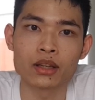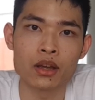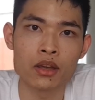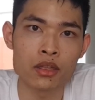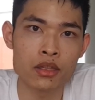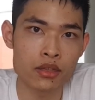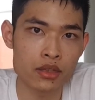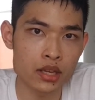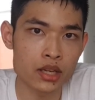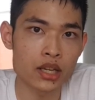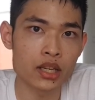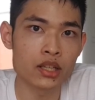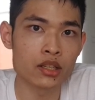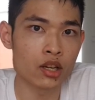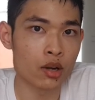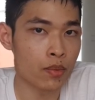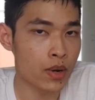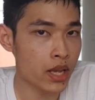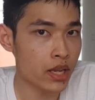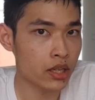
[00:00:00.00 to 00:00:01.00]
Since
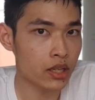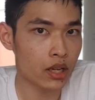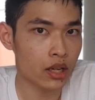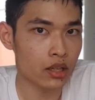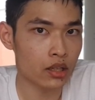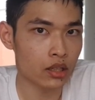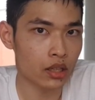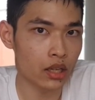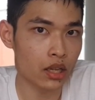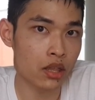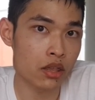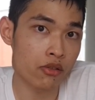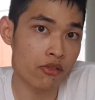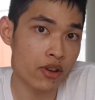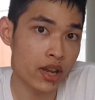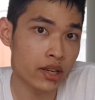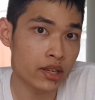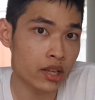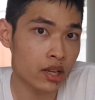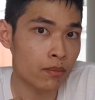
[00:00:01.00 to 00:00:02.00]
interpretation is
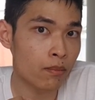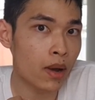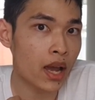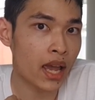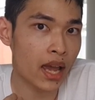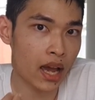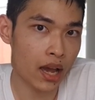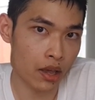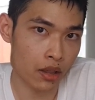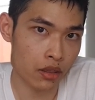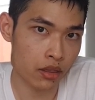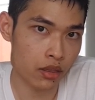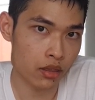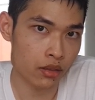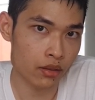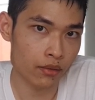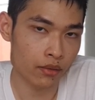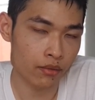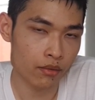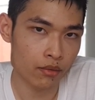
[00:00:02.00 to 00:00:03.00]
created by us,
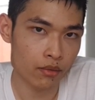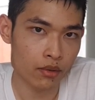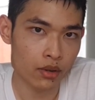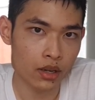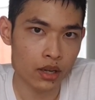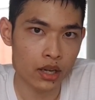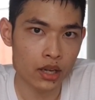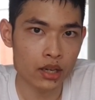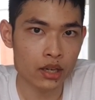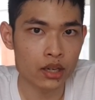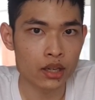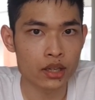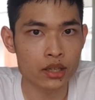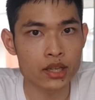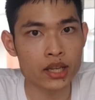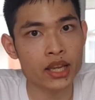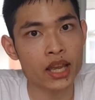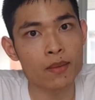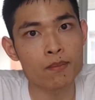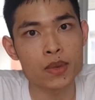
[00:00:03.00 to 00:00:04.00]

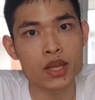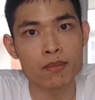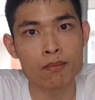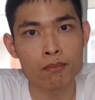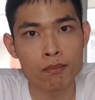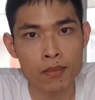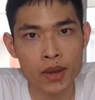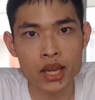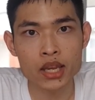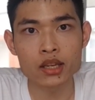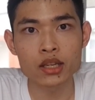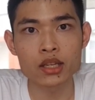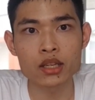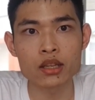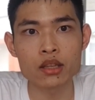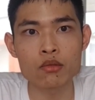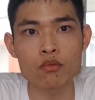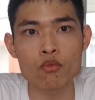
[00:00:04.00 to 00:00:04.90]
there can be many